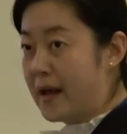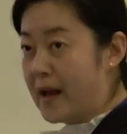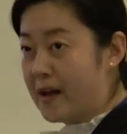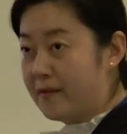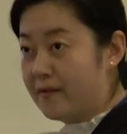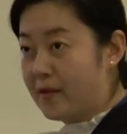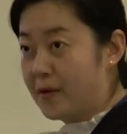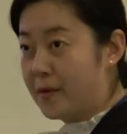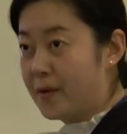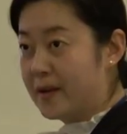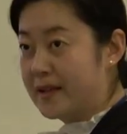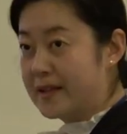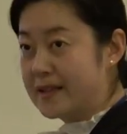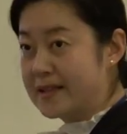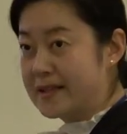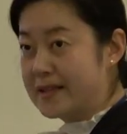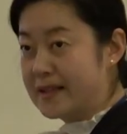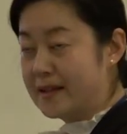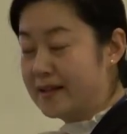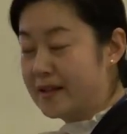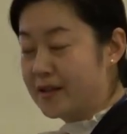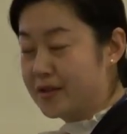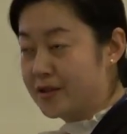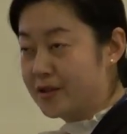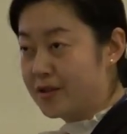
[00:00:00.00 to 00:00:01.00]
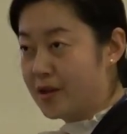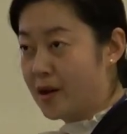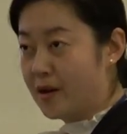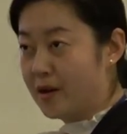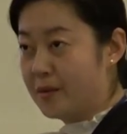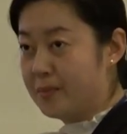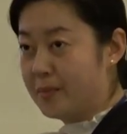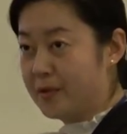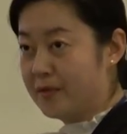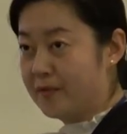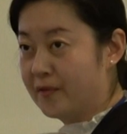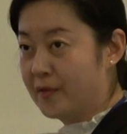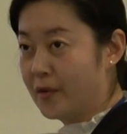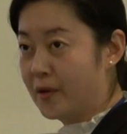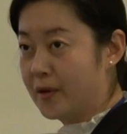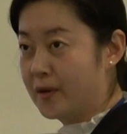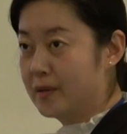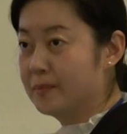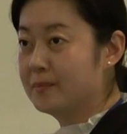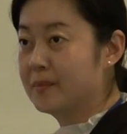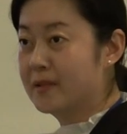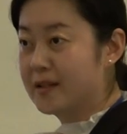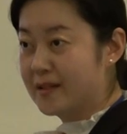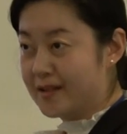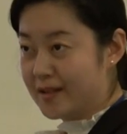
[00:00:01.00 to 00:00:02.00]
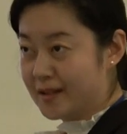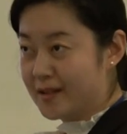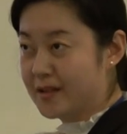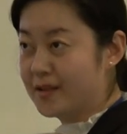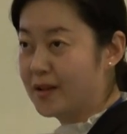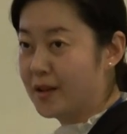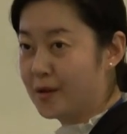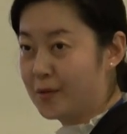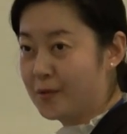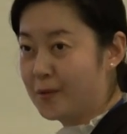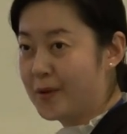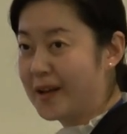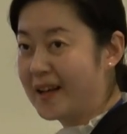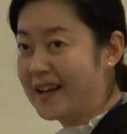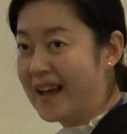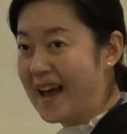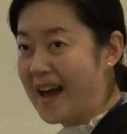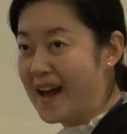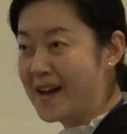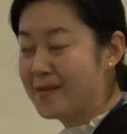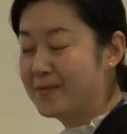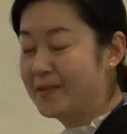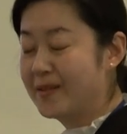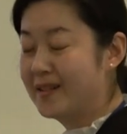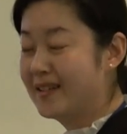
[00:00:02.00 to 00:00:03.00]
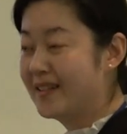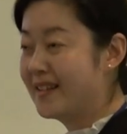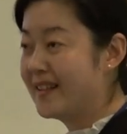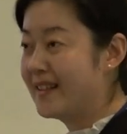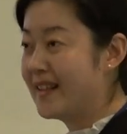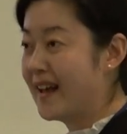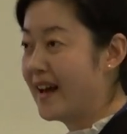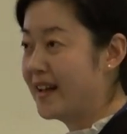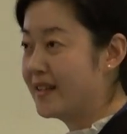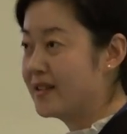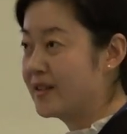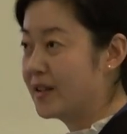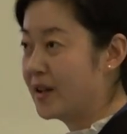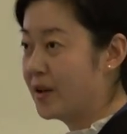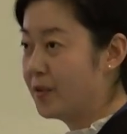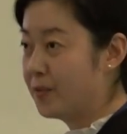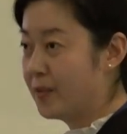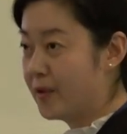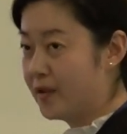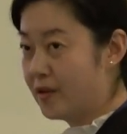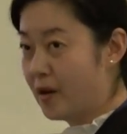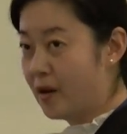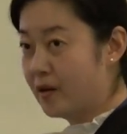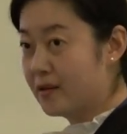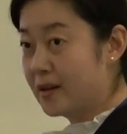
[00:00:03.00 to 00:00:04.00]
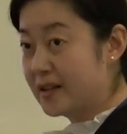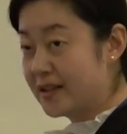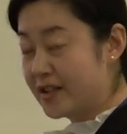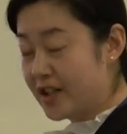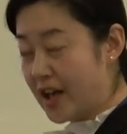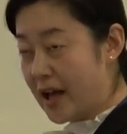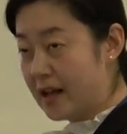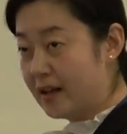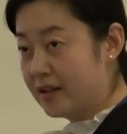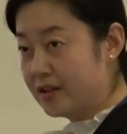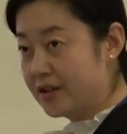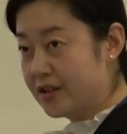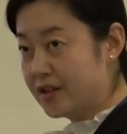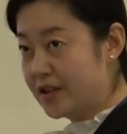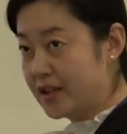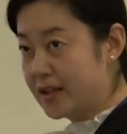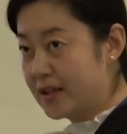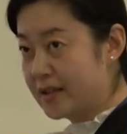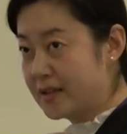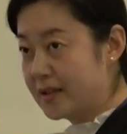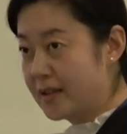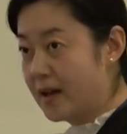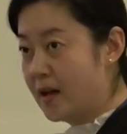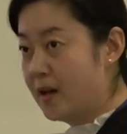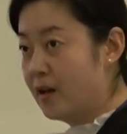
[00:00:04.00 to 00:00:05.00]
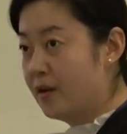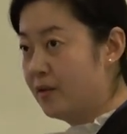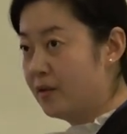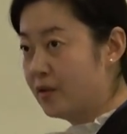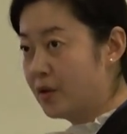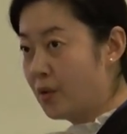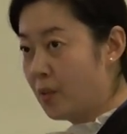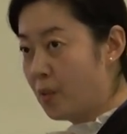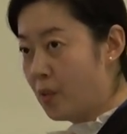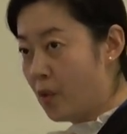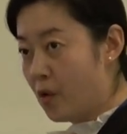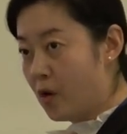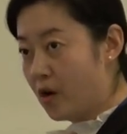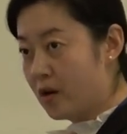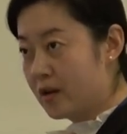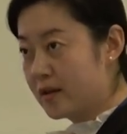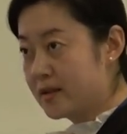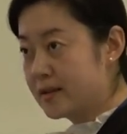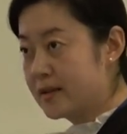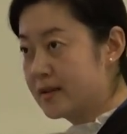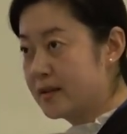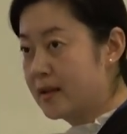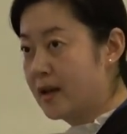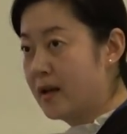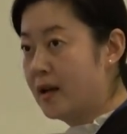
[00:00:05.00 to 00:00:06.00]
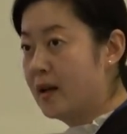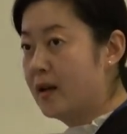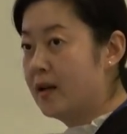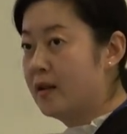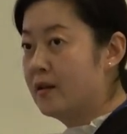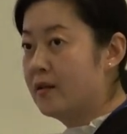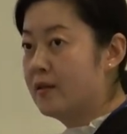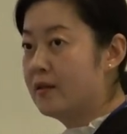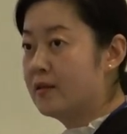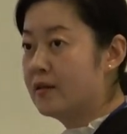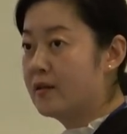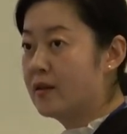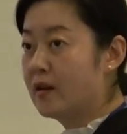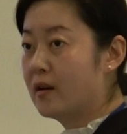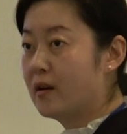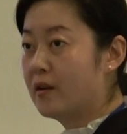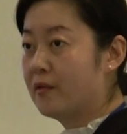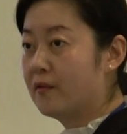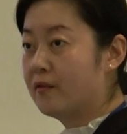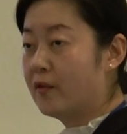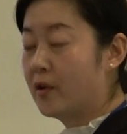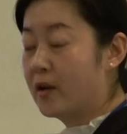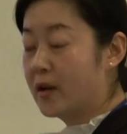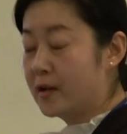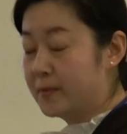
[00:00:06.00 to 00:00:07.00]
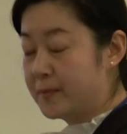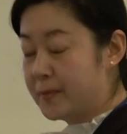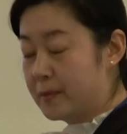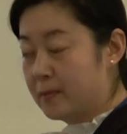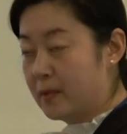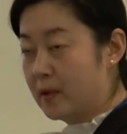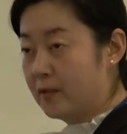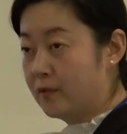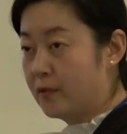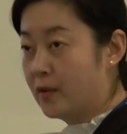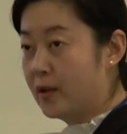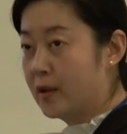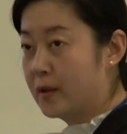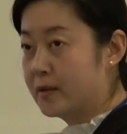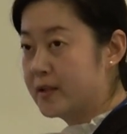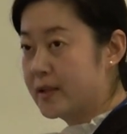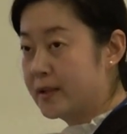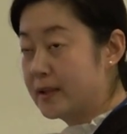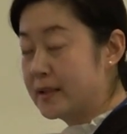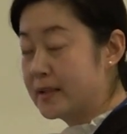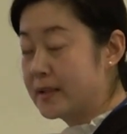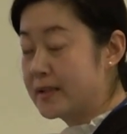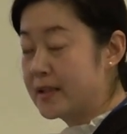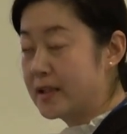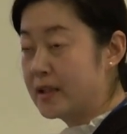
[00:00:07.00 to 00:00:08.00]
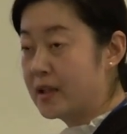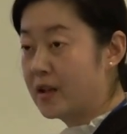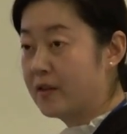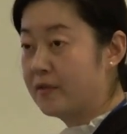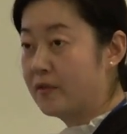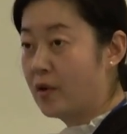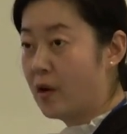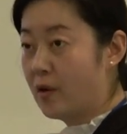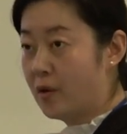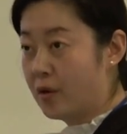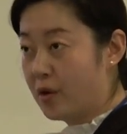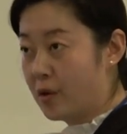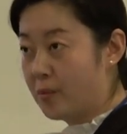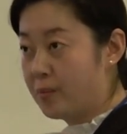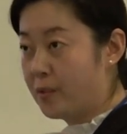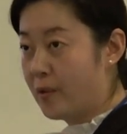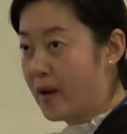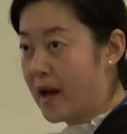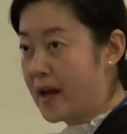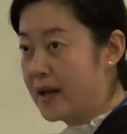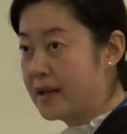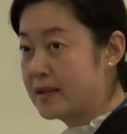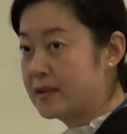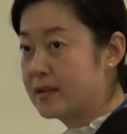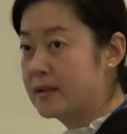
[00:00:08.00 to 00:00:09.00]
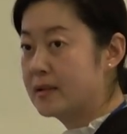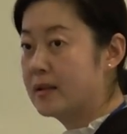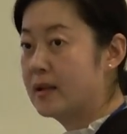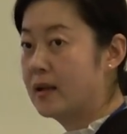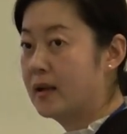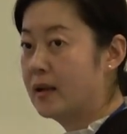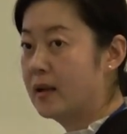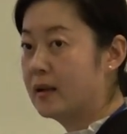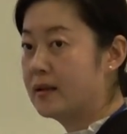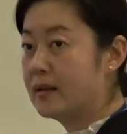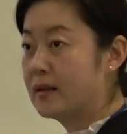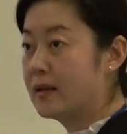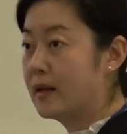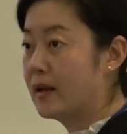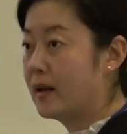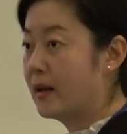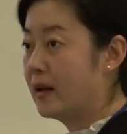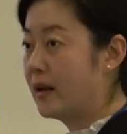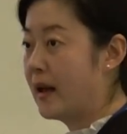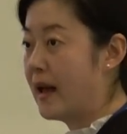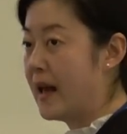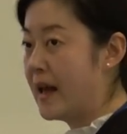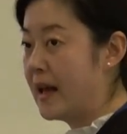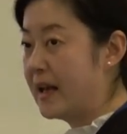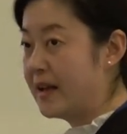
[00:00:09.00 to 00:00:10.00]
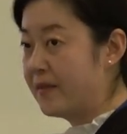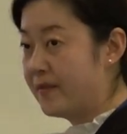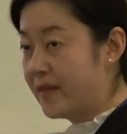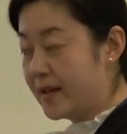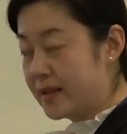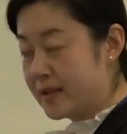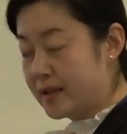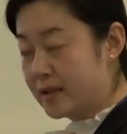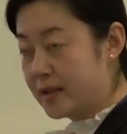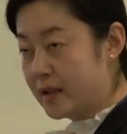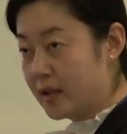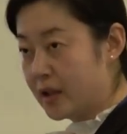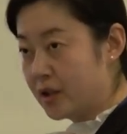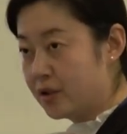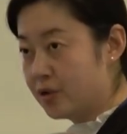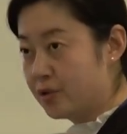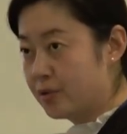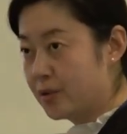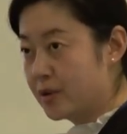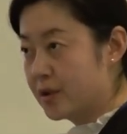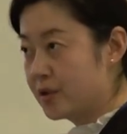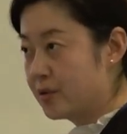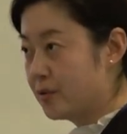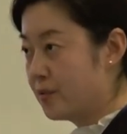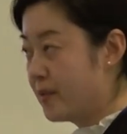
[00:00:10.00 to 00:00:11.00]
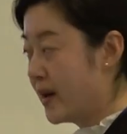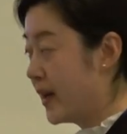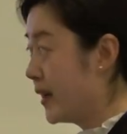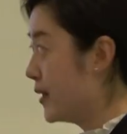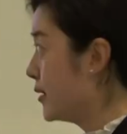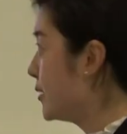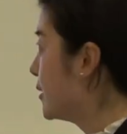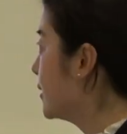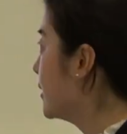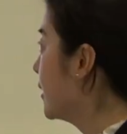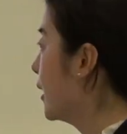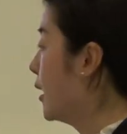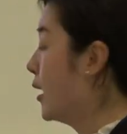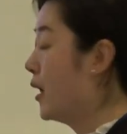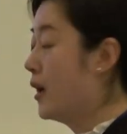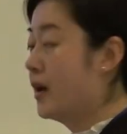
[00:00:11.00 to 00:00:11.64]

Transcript: have already seen this chart before. Just a recap that with all the challenges, the wars, the volatility of oil price, the elevated interest rates,